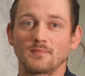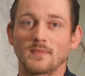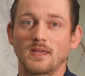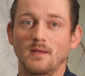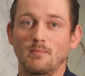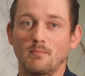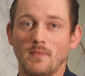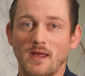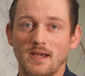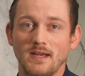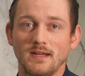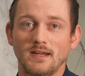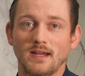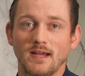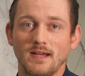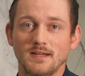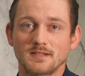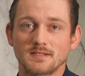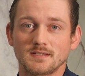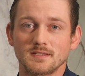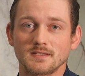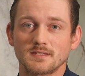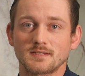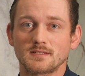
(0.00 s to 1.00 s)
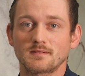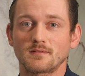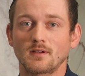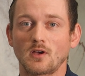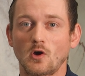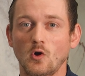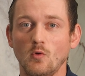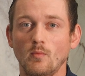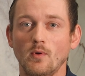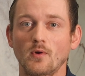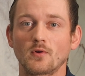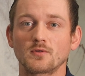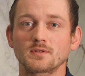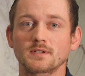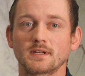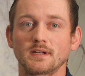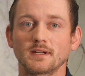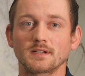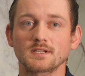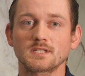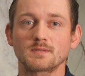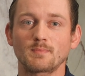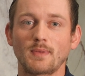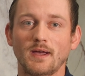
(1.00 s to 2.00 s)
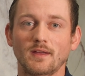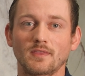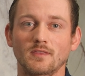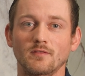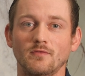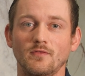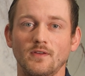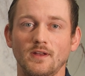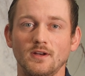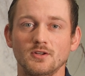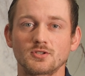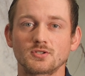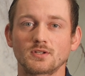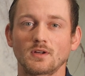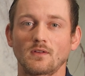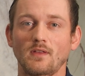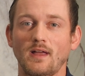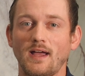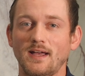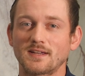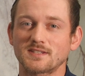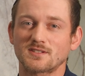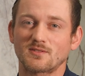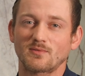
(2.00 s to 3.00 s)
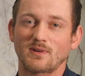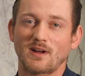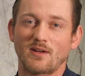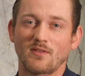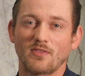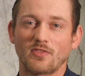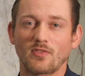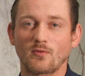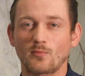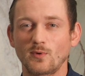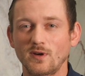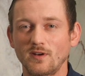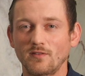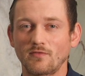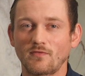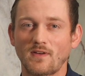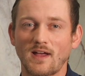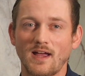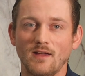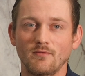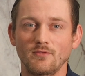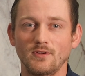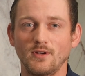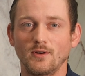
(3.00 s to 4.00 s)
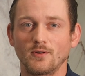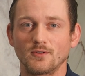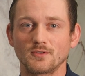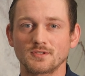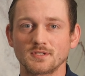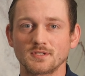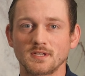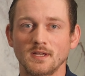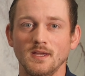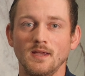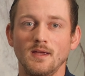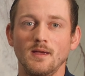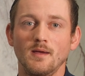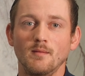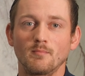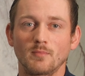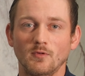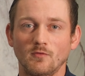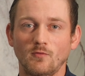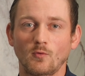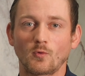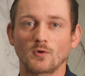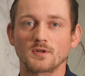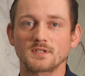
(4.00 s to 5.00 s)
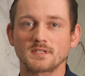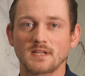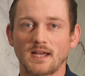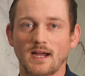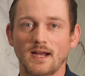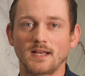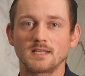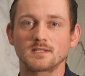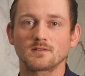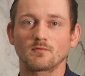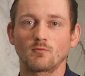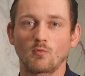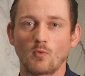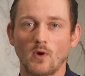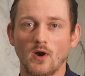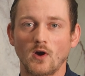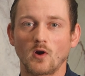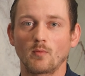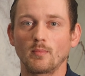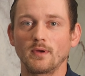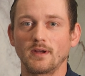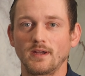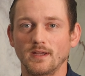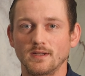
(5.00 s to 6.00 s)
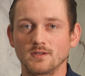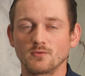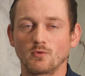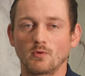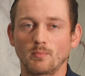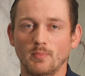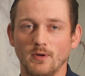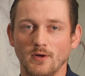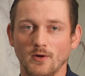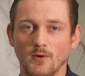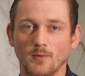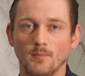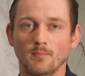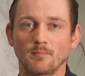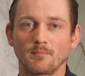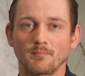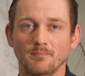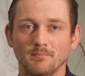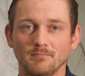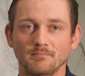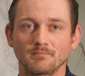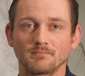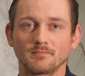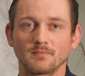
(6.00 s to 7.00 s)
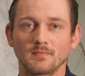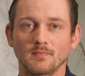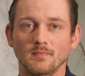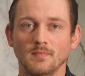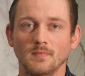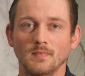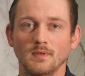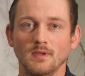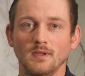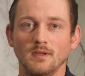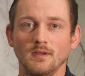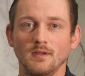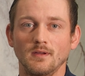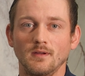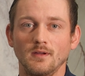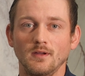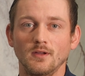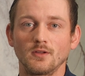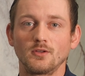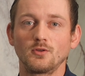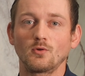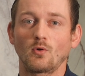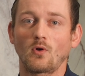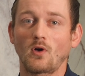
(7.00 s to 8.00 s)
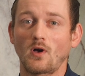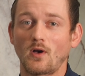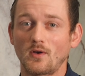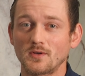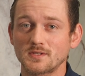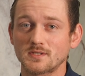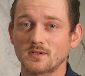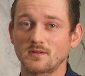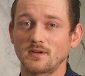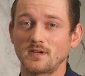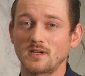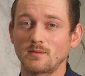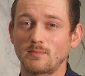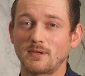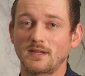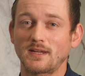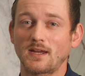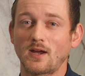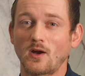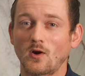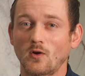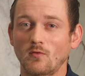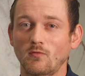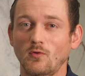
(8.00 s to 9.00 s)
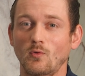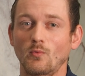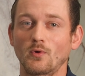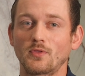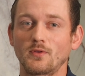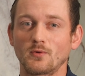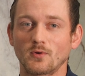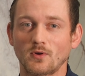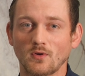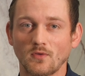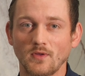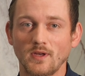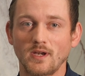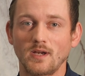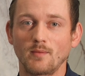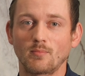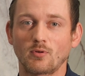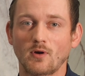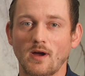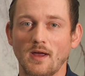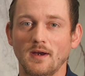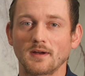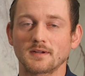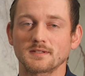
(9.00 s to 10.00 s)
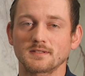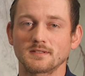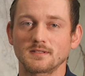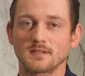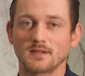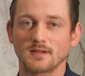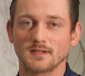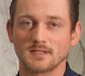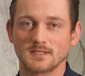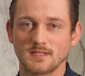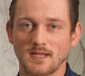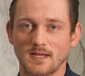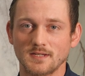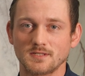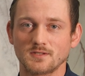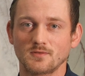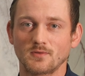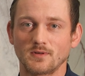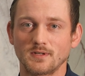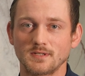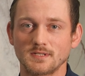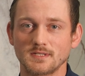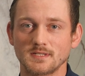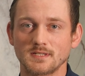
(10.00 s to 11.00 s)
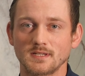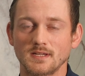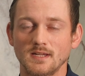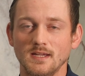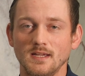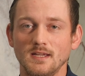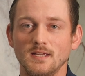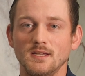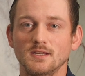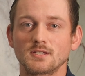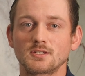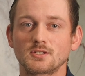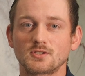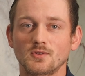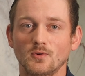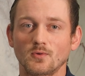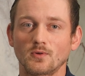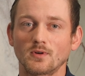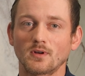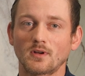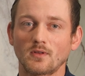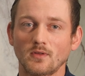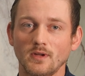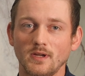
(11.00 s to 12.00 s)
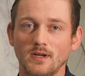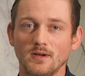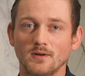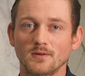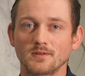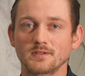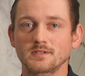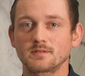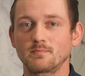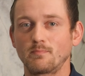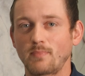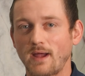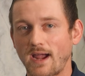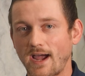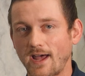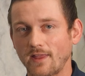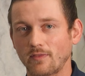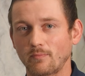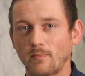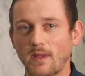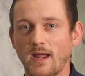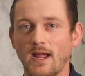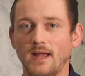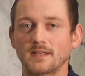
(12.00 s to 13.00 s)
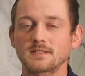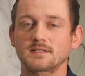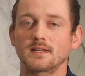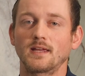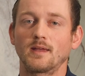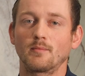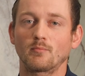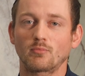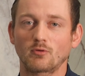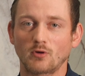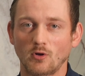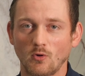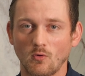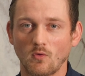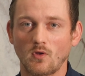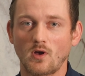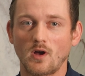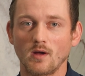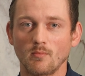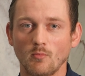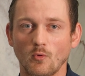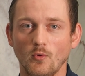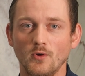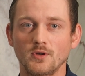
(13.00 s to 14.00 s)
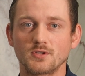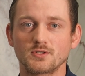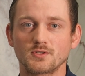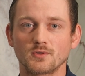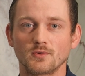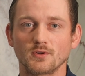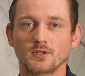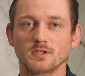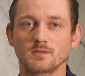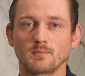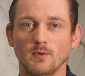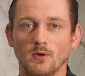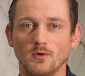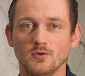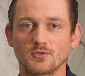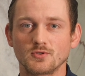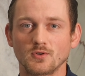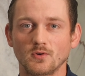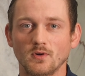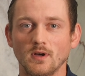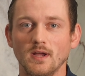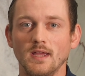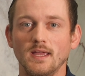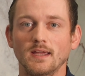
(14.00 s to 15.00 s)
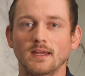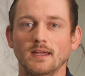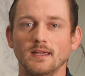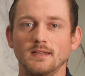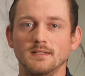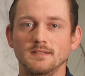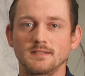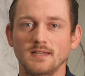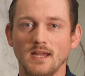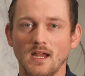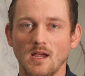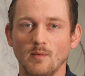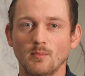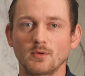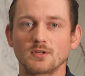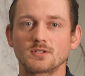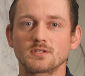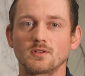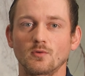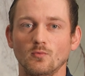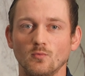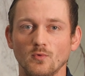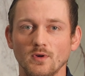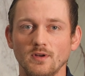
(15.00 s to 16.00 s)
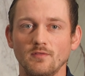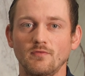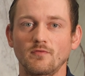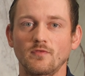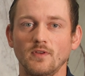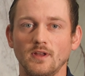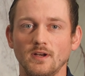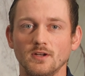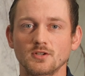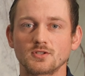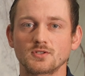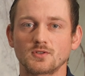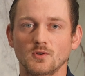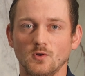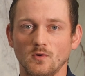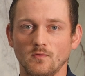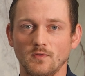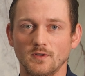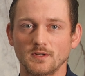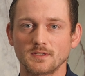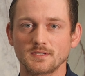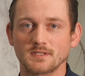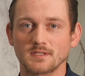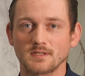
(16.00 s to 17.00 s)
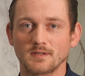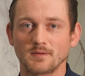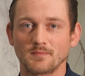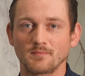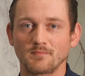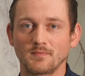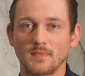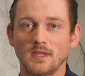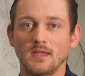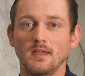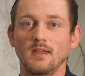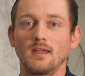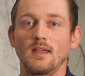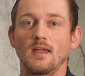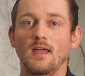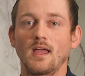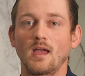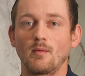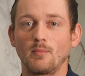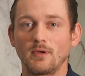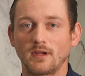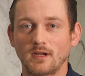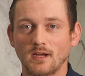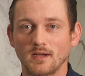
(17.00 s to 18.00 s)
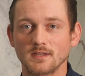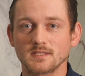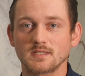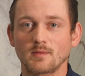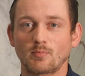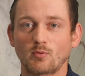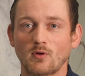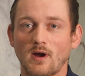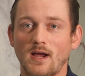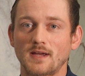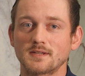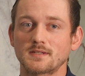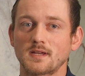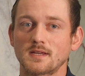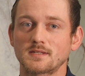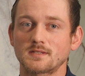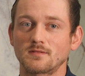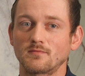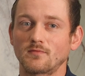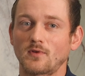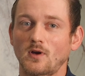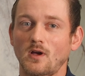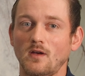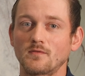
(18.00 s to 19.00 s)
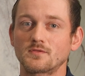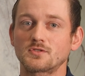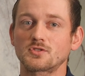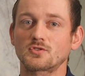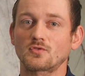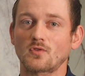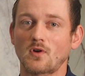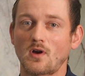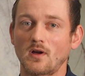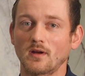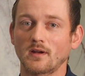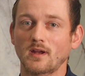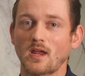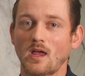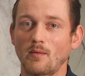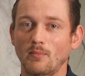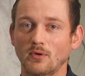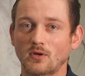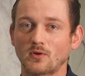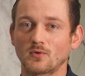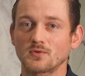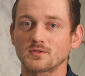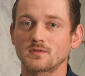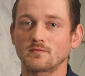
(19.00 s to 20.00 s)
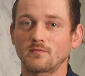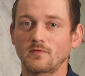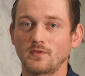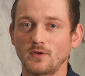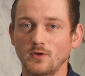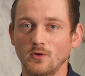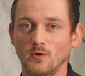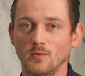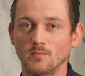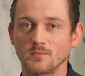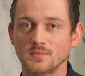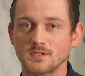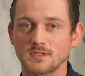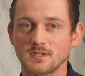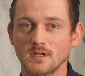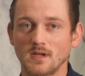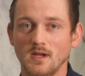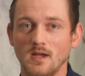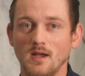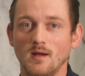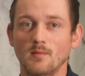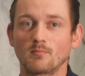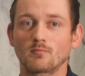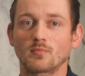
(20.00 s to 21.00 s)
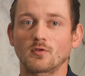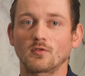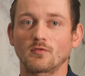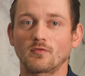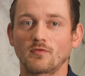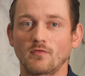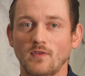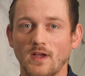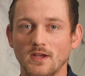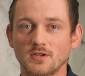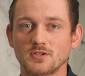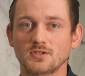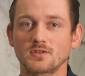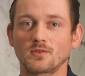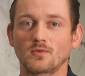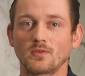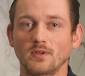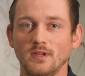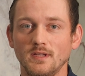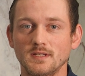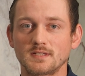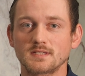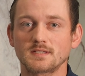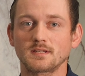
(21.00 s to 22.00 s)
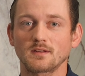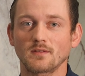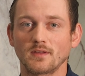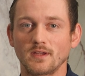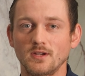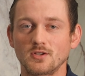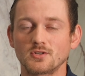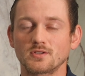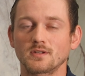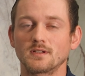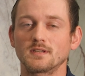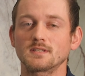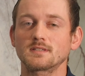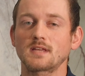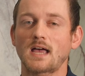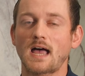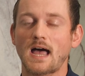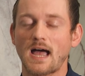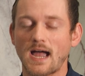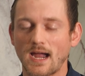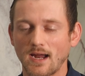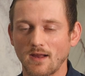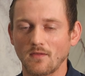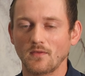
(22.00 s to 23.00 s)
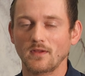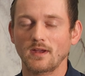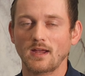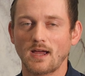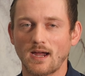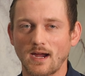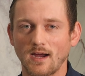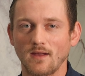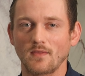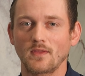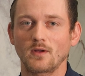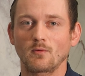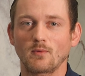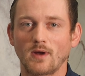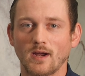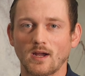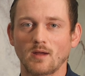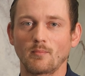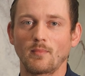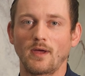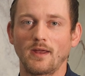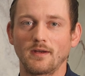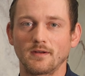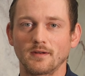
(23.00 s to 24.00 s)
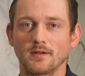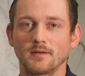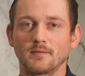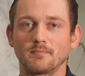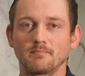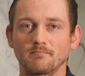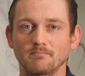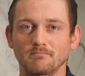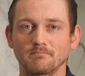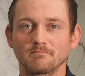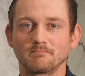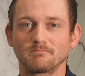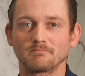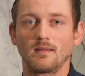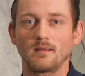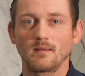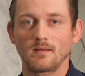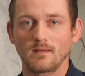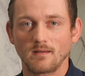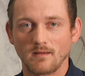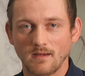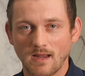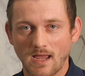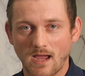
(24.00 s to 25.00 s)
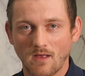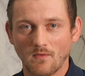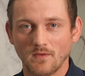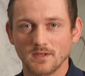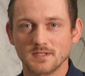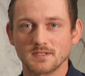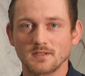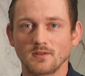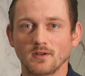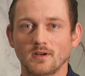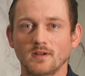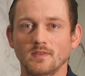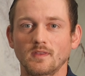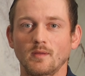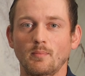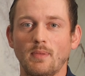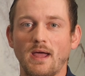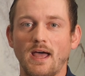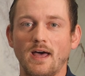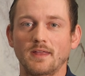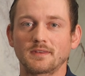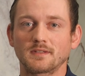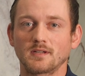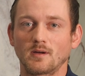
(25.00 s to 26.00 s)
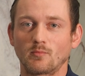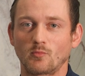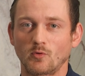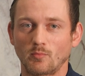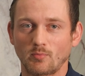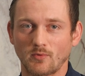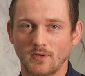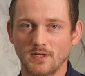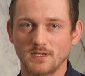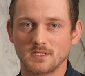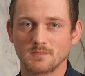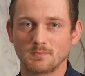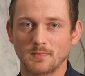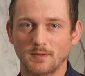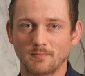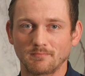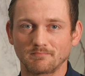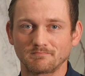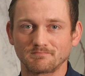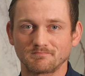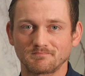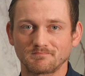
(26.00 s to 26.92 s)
In many cases, homeowners can expect the finish to last around 3 to 5 years before signs of wear begin to appear. You'll also need to be careful with your cleaning products and accessories. Certain cleaners, bath mats, and prolonged moisture exposure can damage the refinished surface. And because the process involves strong chemicals and fumes, professional installation is highly recommended. Now let's look at the bathtub replacement.